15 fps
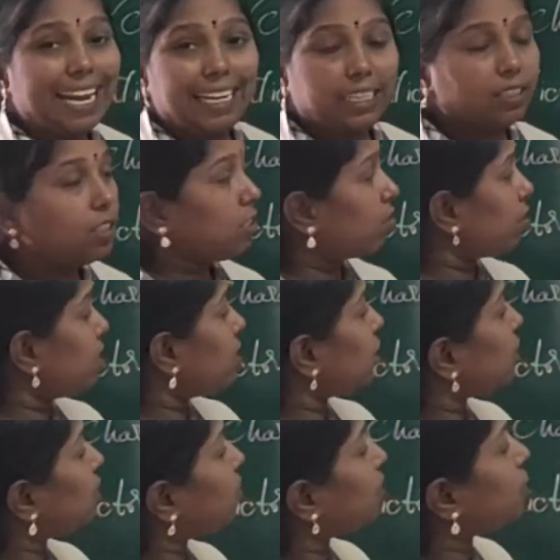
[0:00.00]
characters. In
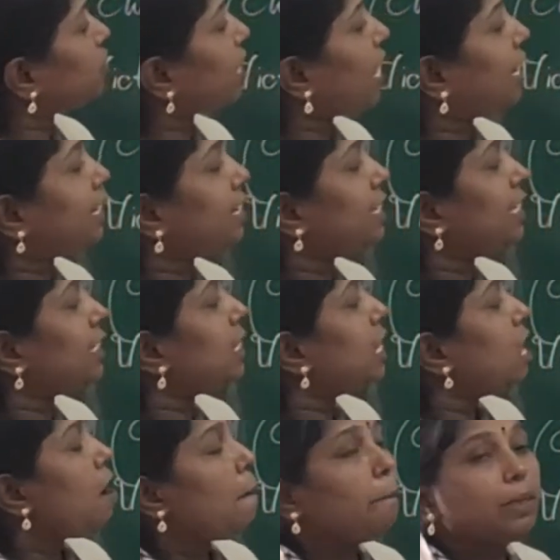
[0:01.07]
this, the first character
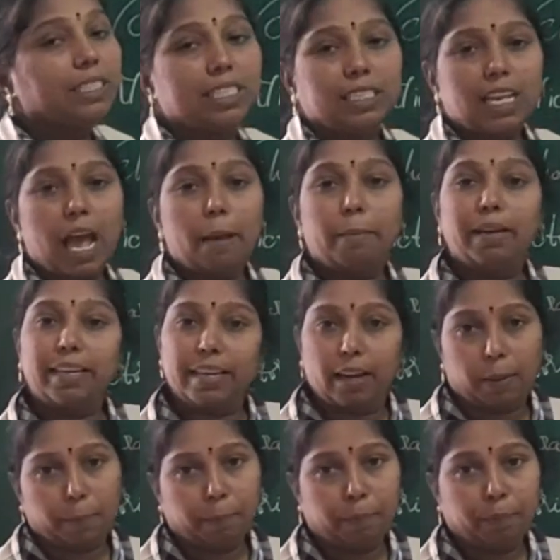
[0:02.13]
is Mrs.
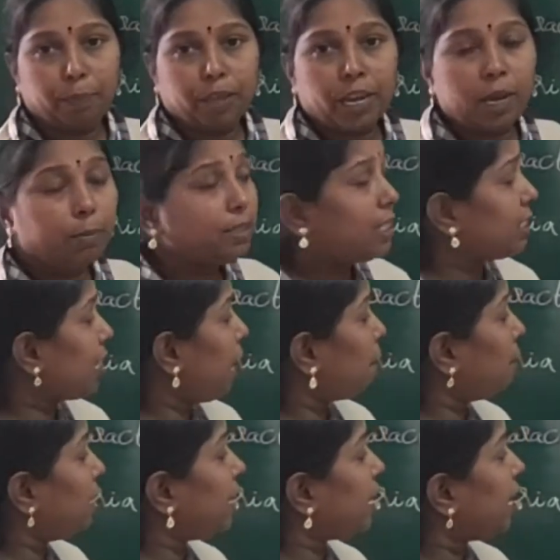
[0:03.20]
Amelia. Mrs.
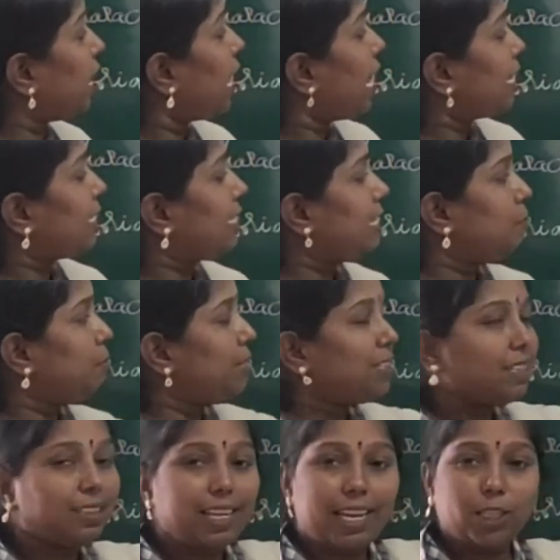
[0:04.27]
Amelia and
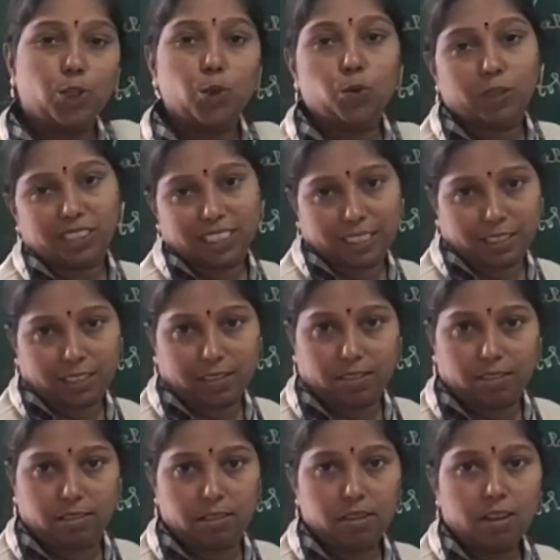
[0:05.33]
Elizabeth. These two were sisters.
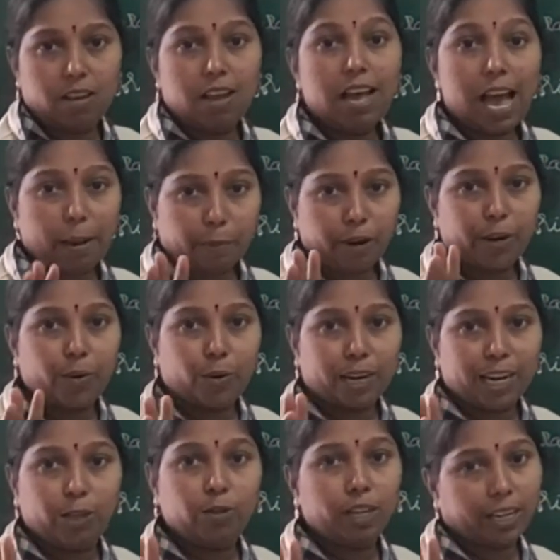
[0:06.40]
I am going to
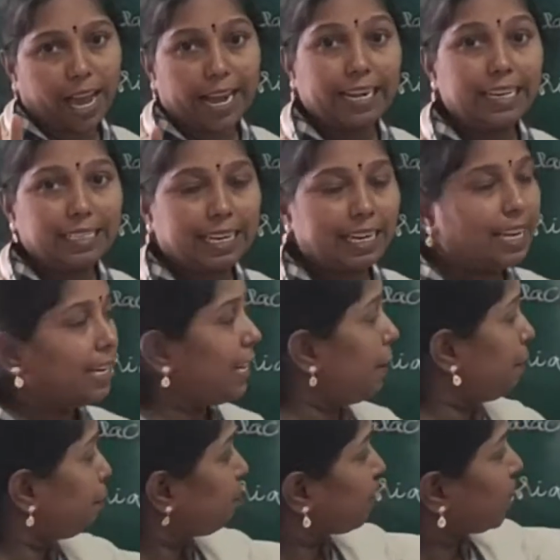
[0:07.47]
tell you the characters
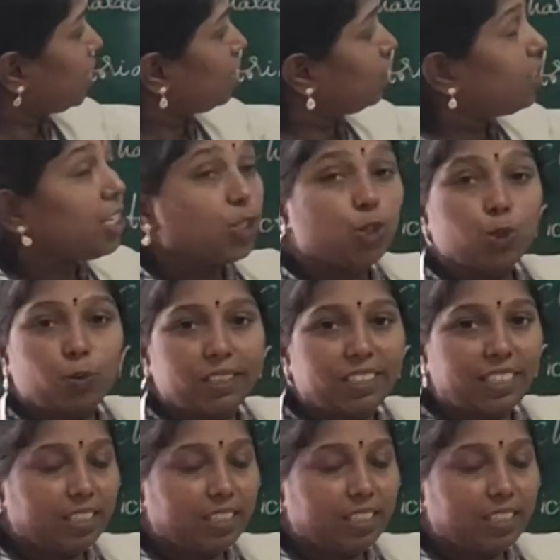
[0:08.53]
clearly. These two were